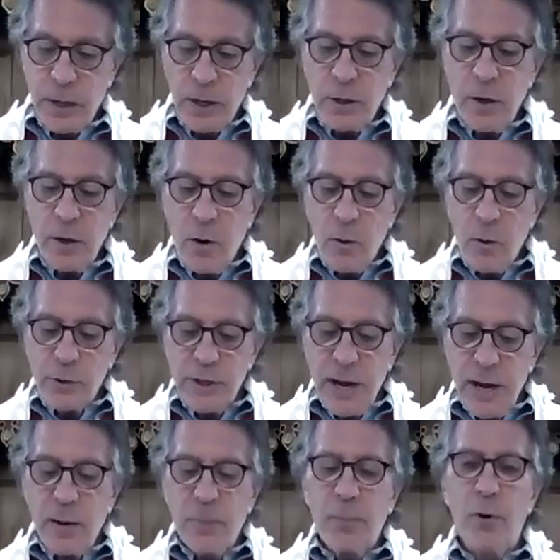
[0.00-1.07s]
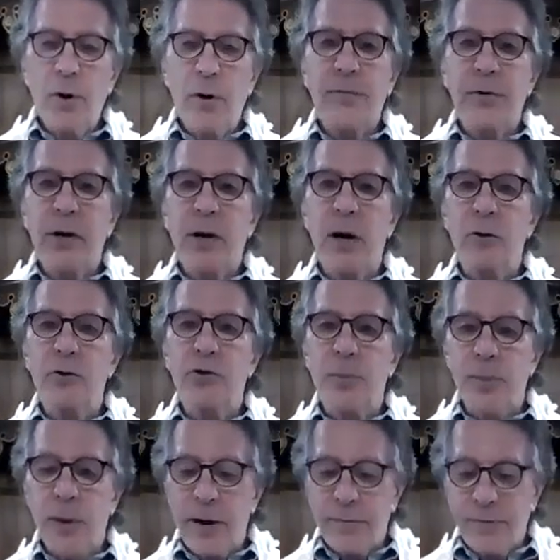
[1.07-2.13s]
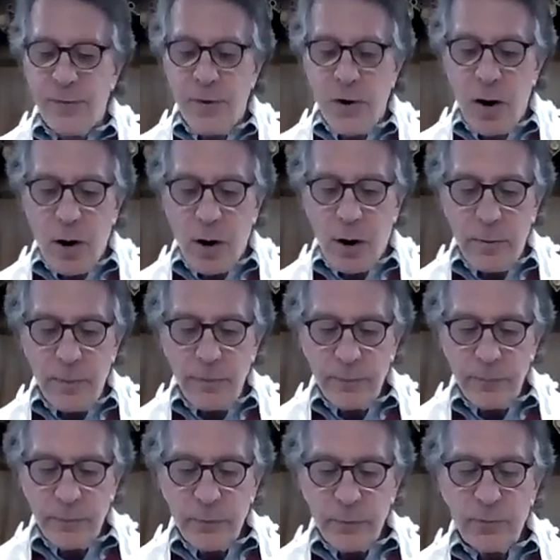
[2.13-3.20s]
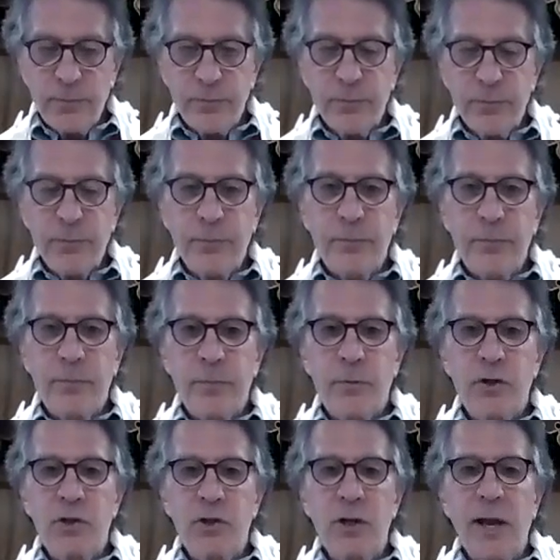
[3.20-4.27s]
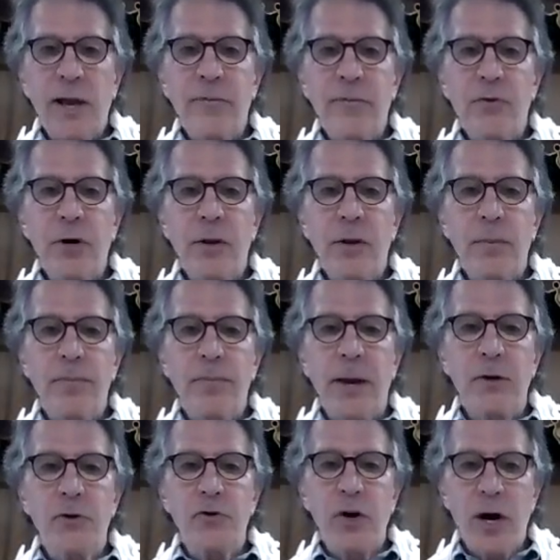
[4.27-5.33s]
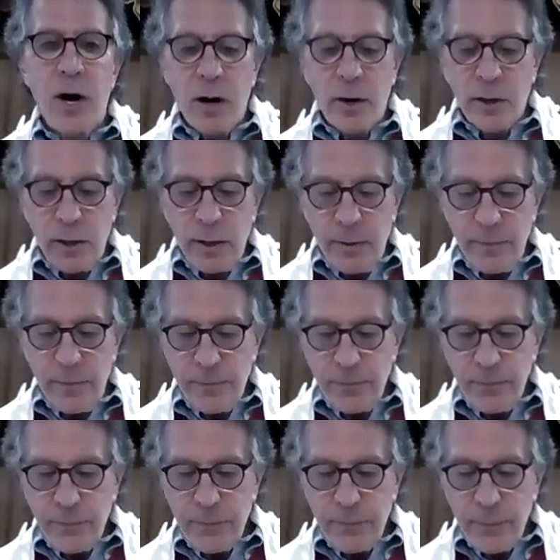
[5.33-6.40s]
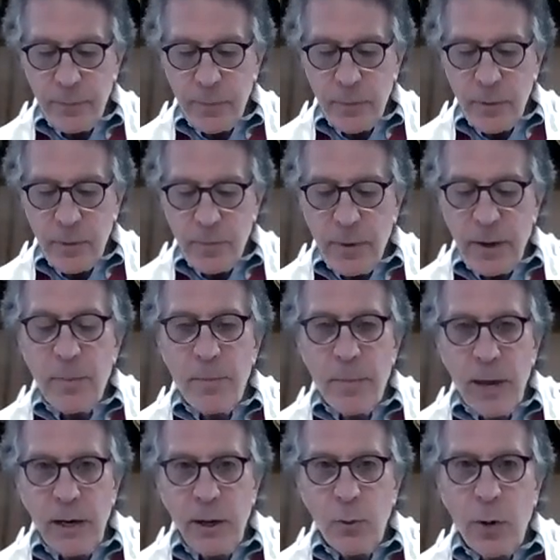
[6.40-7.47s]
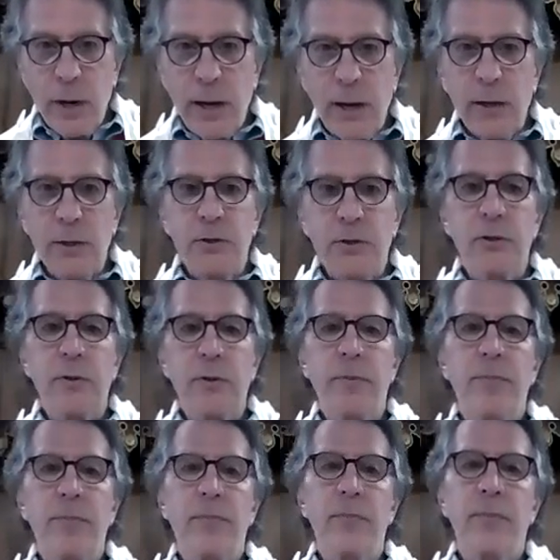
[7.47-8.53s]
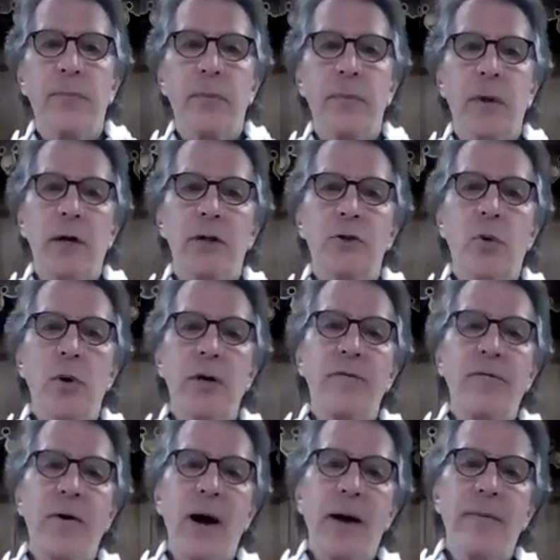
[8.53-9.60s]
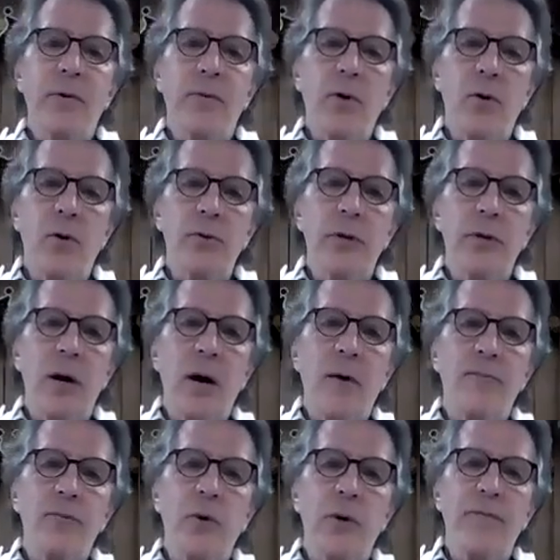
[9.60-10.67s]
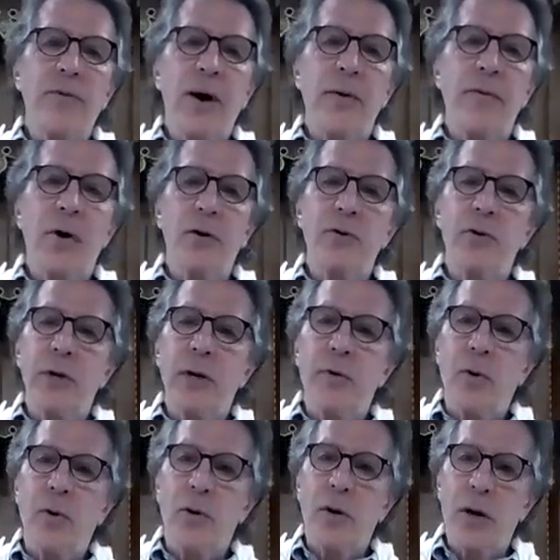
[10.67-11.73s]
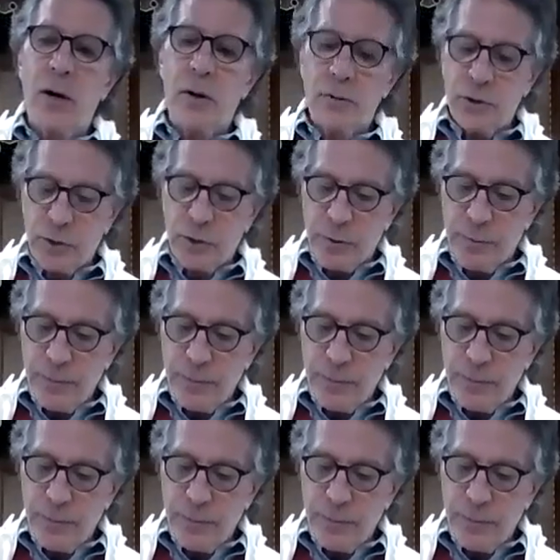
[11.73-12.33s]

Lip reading: No, it was not a perfect culture by far. Slavery, patriarchy, but in many ways, a 2,500-year-old culture